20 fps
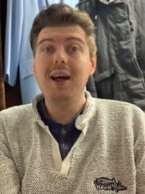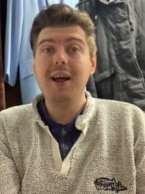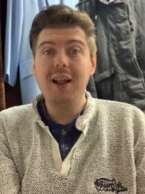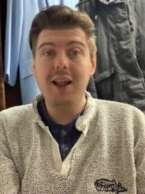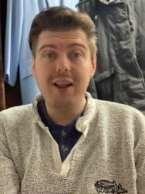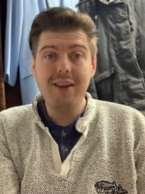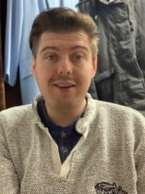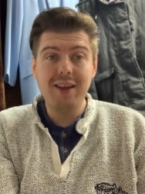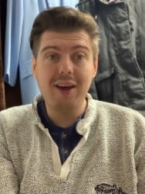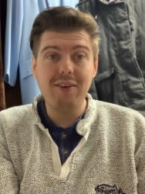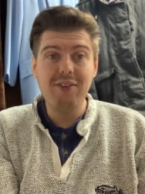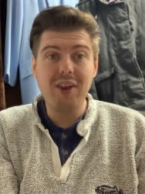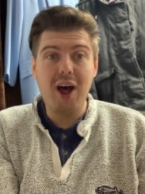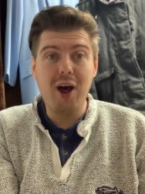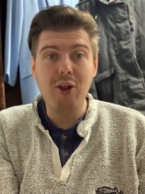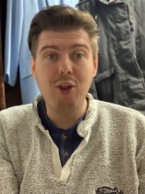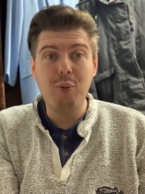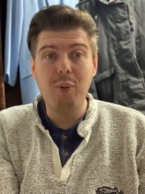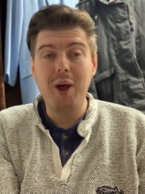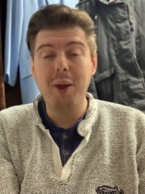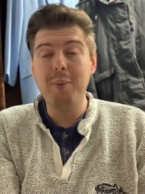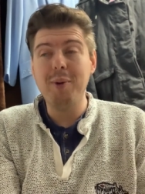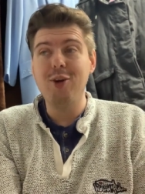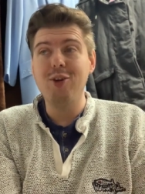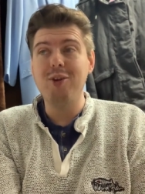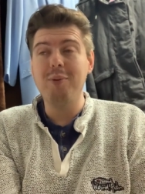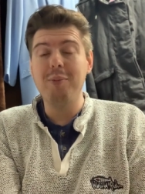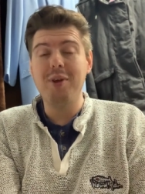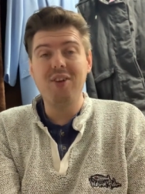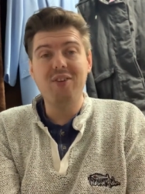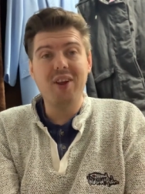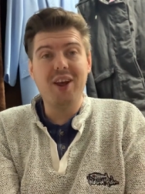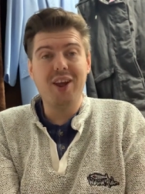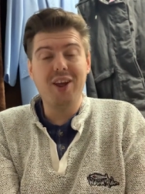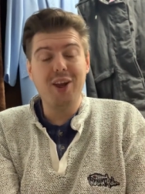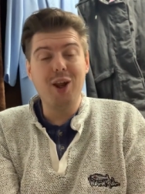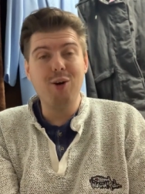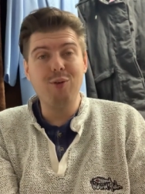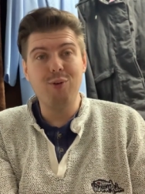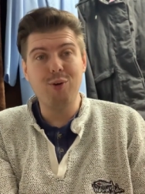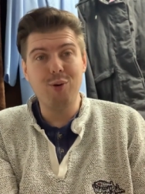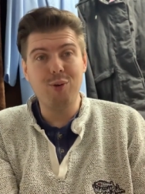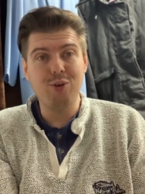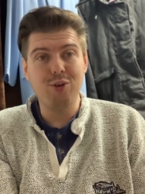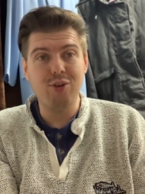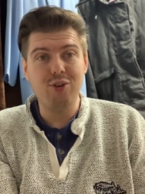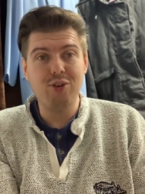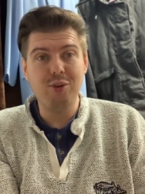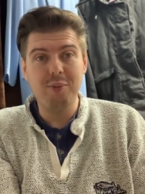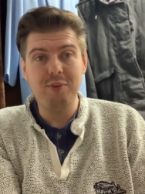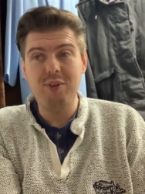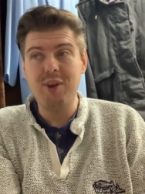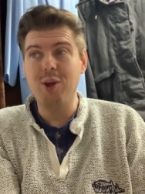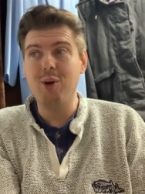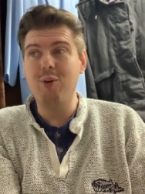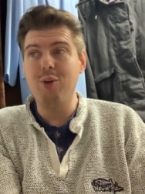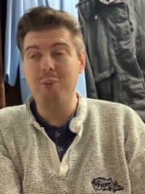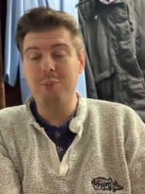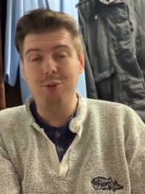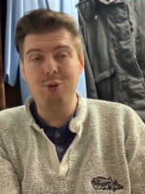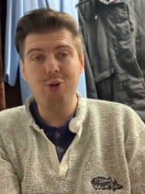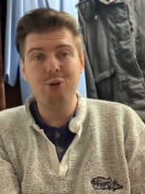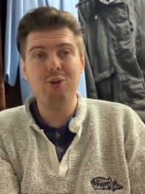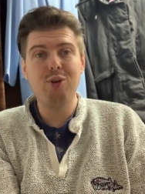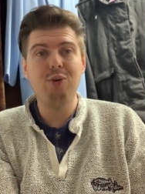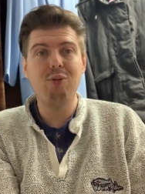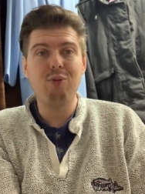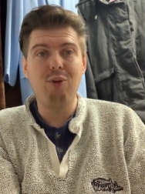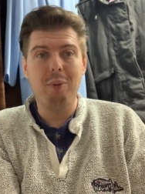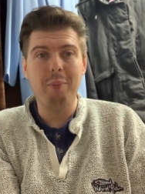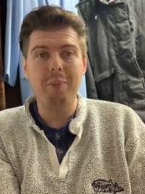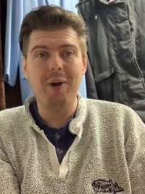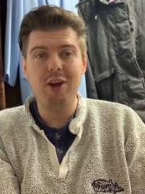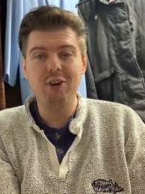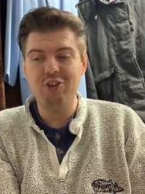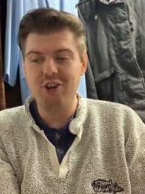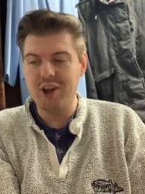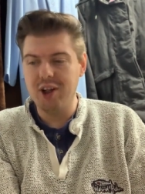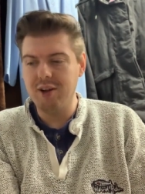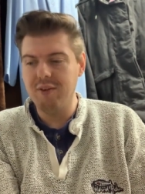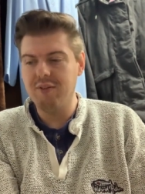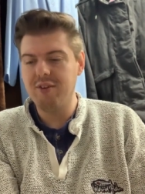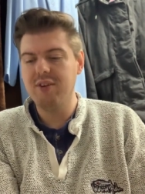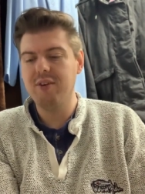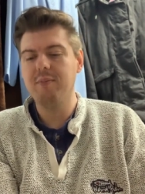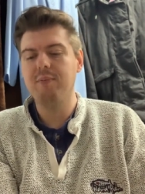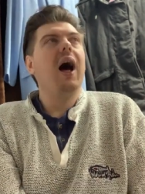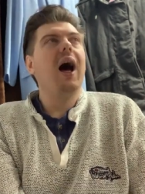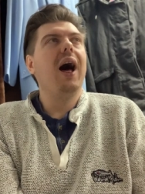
glad to have that out of the way, because it means I can now focus on some of the other books from my shelves.